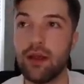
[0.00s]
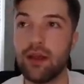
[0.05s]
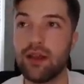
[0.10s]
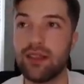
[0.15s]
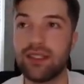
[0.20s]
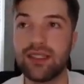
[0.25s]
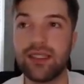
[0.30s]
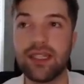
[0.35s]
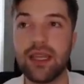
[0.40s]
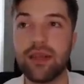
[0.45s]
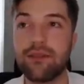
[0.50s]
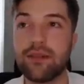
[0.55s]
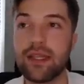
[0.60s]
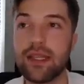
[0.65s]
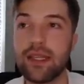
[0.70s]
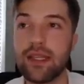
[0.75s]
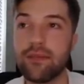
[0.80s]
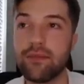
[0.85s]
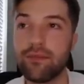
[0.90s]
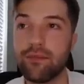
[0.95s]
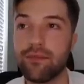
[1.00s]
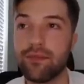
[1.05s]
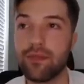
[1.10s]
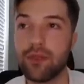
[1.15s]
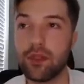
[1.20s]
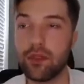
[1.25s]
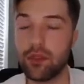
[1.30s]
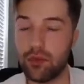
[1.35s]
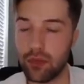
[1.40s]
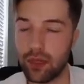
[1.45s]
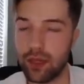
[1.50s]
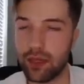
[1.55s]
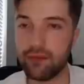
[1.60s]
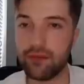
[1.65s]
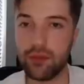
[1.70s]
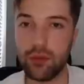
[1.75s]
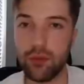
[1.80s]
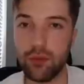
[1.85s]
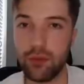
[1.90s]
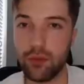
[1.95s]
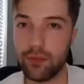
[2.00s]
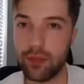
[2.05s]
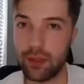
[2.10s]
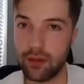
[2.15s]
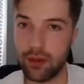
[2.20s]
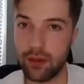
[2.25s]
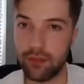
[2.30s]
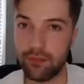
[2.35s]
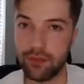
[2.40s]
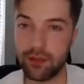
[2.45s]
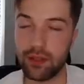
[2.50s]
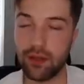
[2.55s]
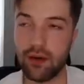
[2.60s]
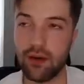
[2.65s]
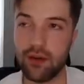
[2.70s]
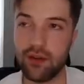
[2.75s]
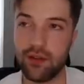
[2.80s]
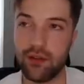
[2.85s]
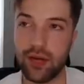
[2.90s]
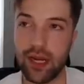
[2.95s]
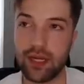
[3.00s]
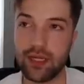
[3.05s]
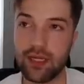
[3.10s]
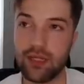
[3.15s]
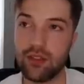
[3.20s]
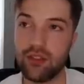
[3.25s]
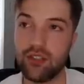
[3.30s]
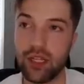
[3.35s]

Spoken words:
A safety, you do have two of them that are up for contract.